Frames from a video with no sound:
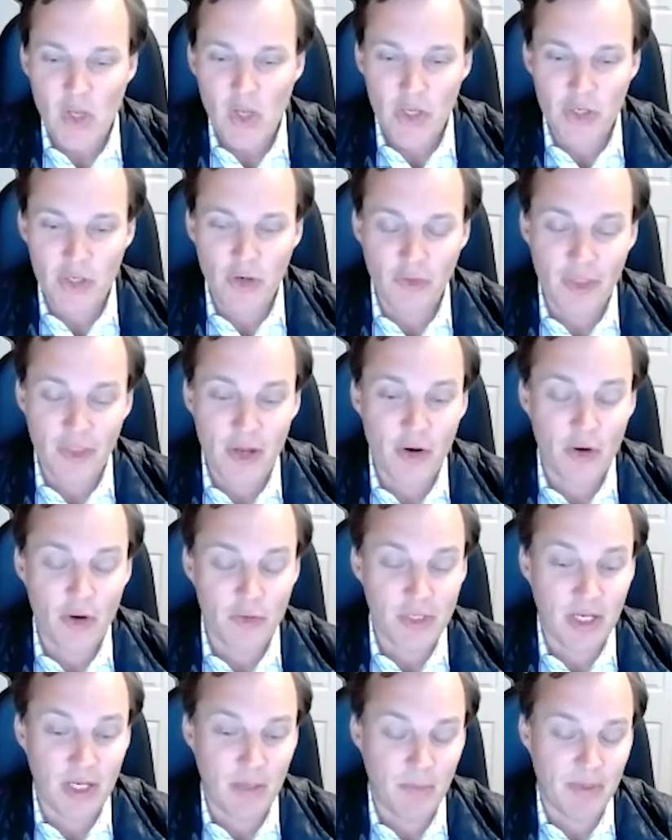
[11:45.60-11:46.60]
their own
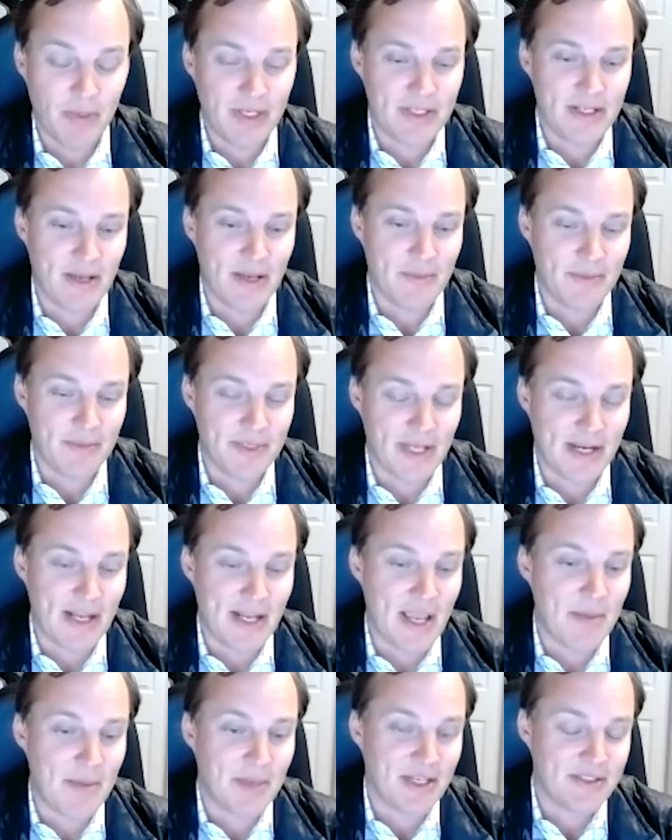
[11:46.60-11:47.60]
company
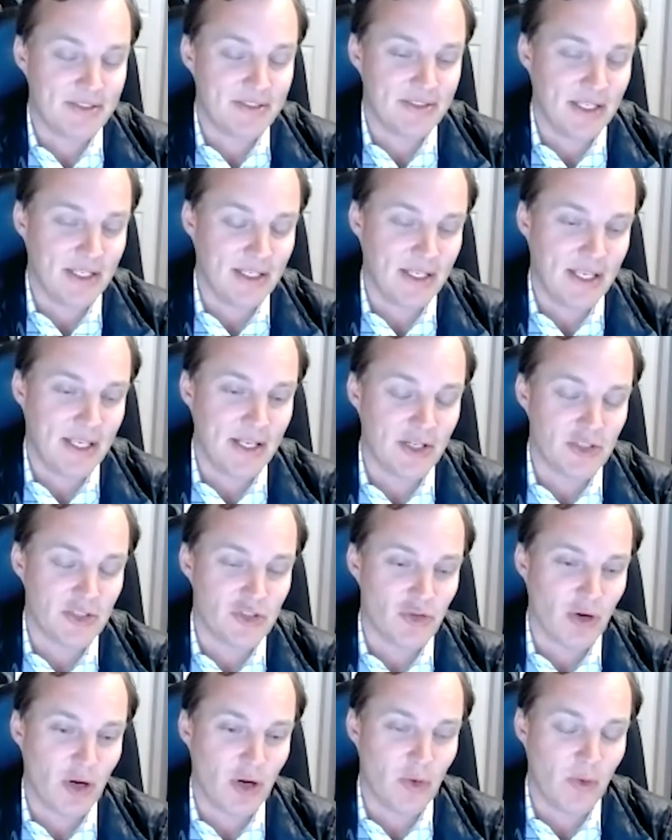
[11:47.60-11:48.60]
dynamics in a
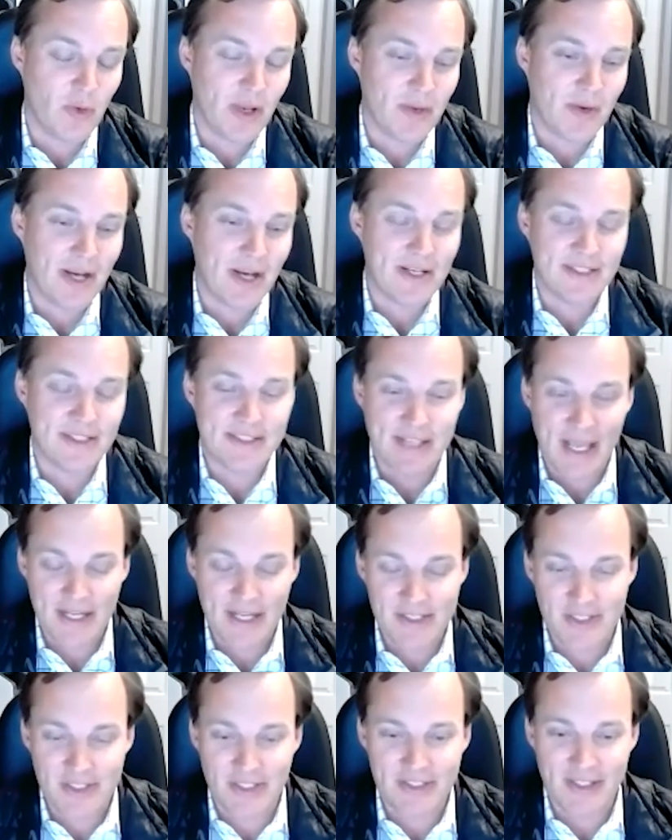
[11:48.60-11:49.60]
strong way, right? It's
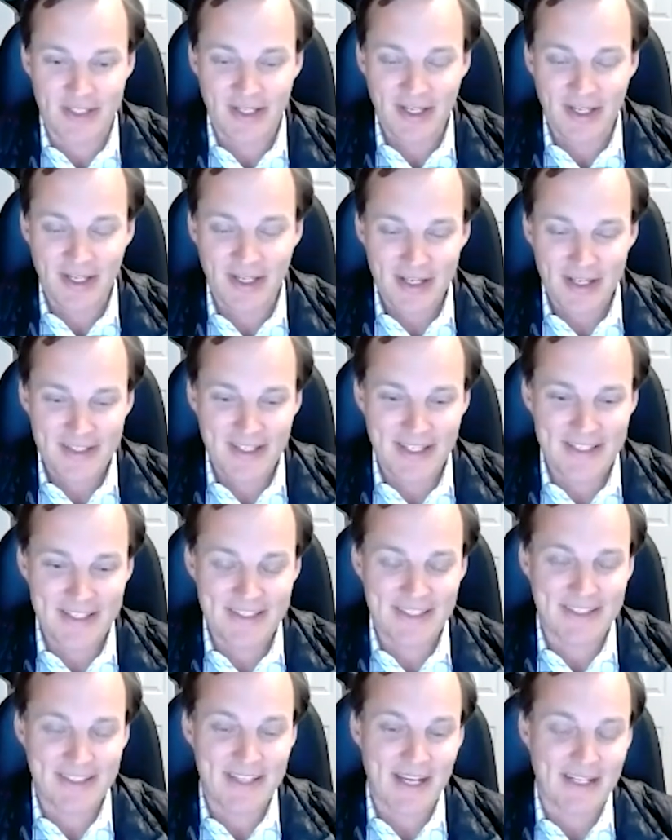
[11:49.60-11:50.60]
not just, is the
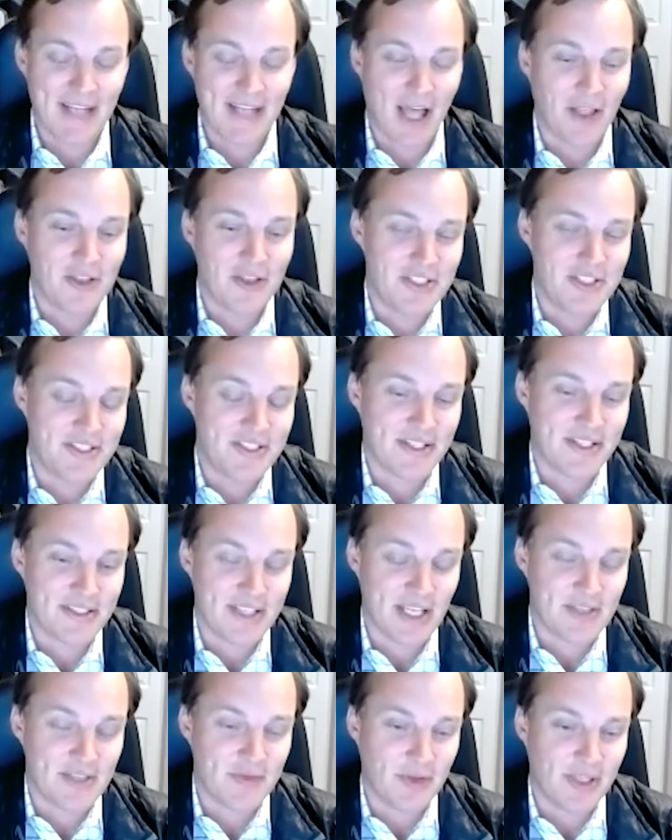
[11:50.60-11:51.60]
technology
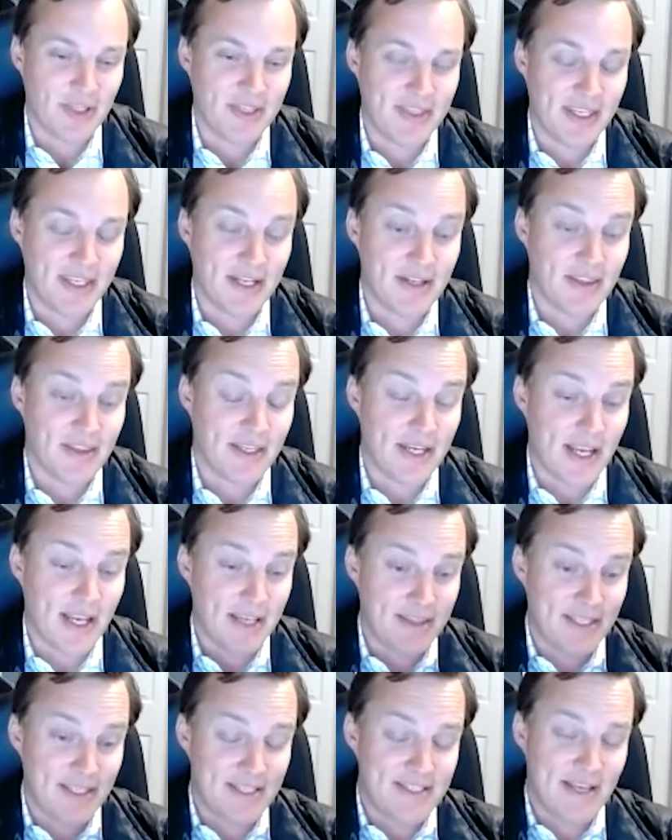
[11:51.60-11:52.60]
successful at the end of the day?
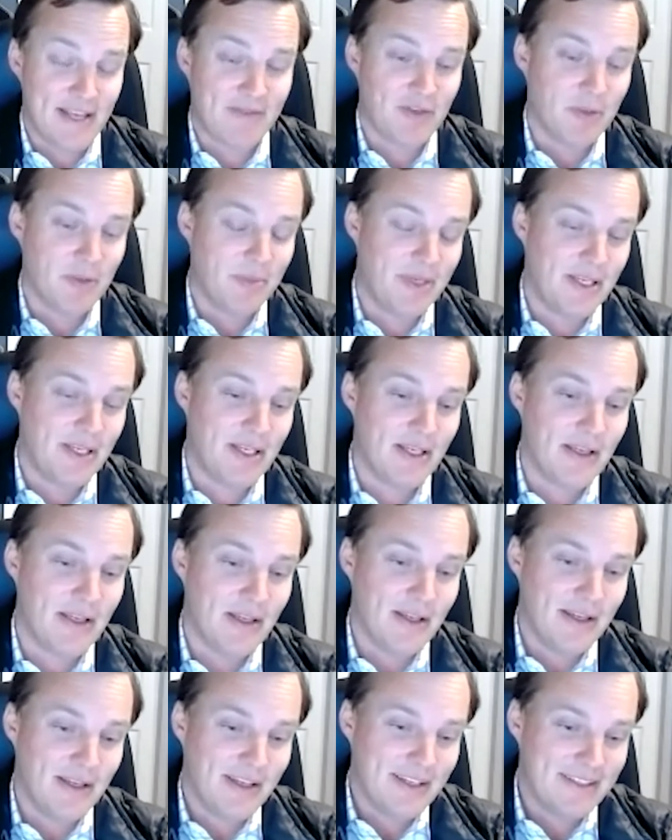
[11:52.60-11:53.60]
These have to be
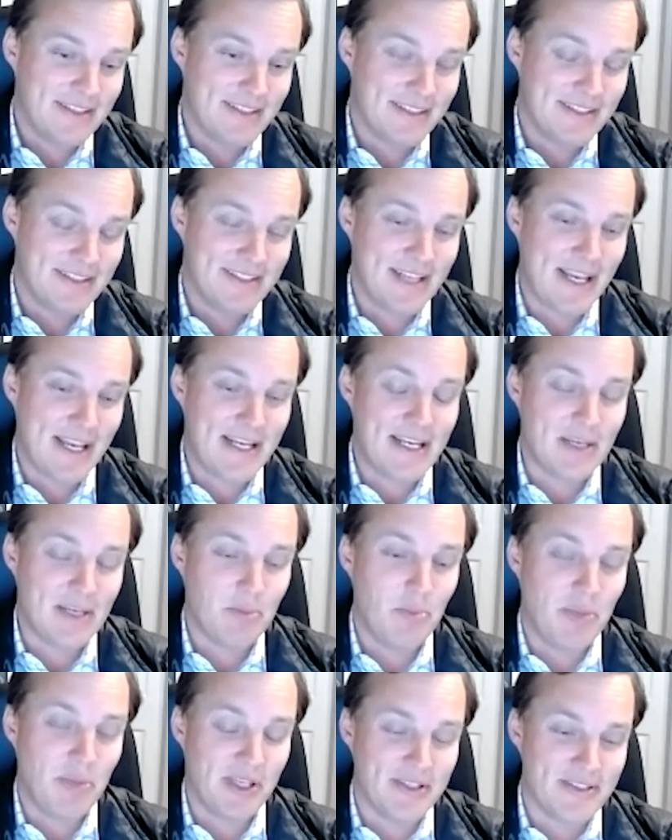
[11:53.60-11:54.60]
sustaining
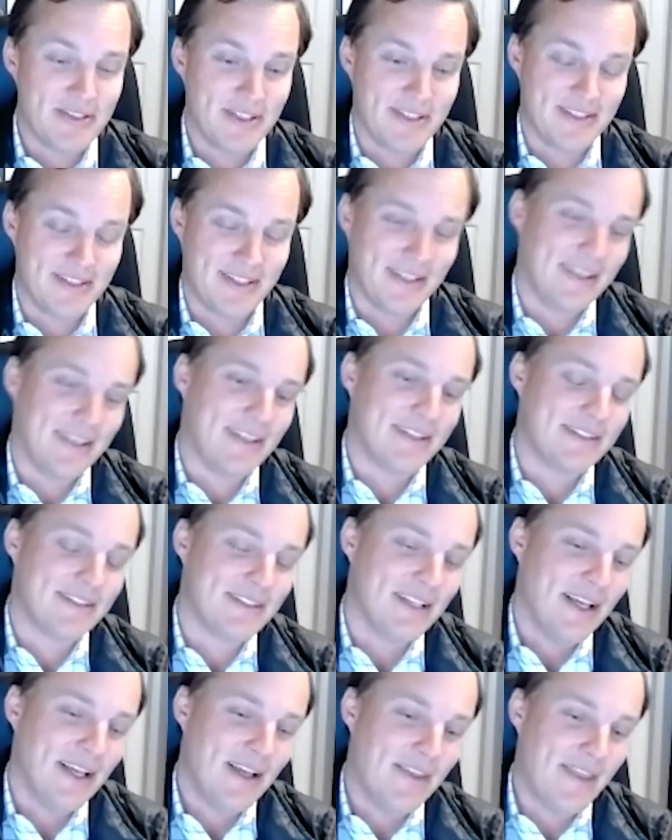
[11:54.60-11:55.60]
businesses
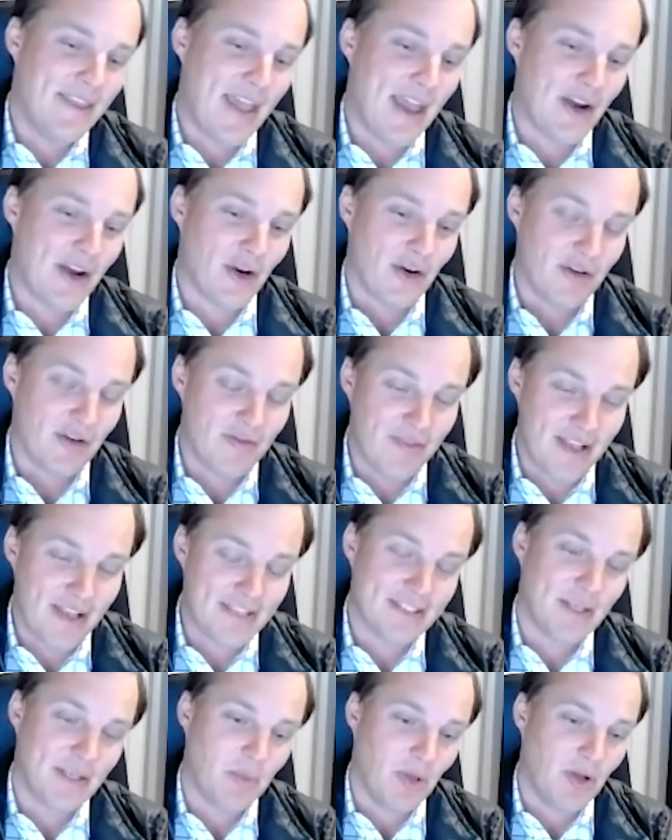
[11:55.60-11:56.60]
that are
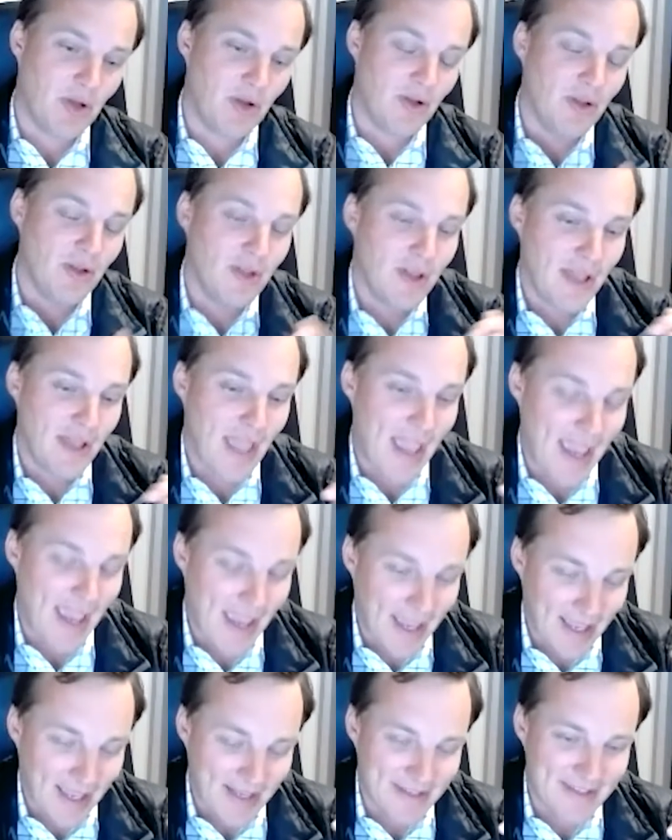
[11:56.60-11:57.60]
investable
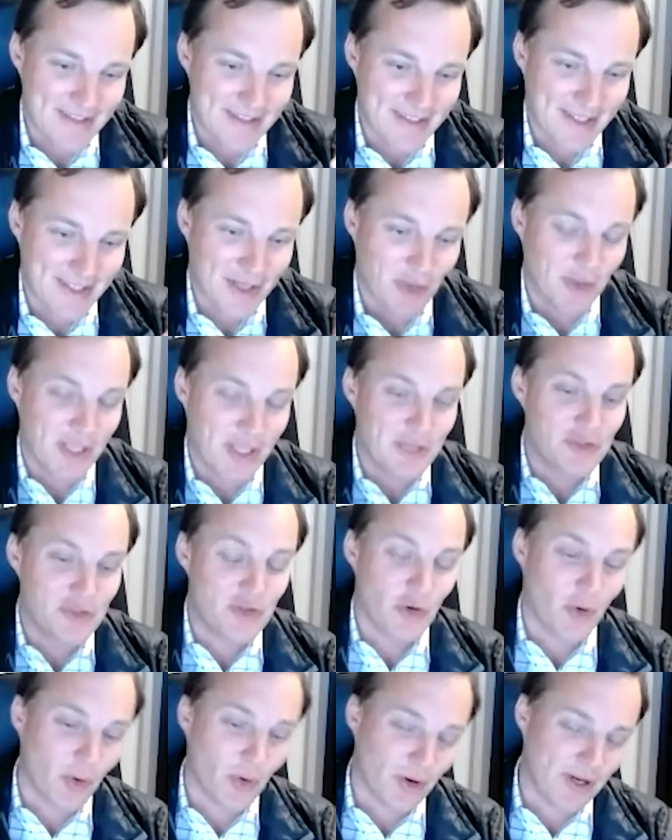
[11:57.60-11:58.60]
and
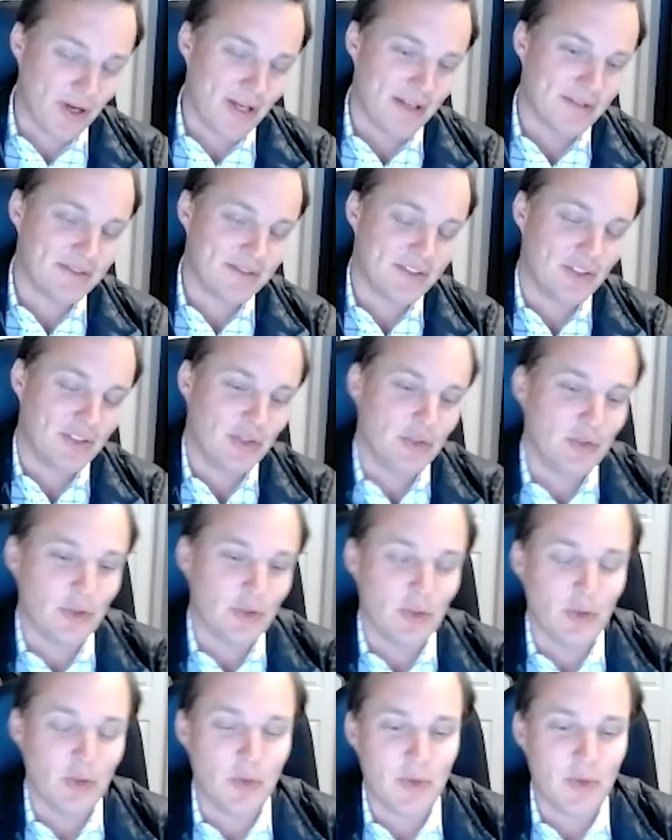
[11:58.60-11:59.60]
enduring to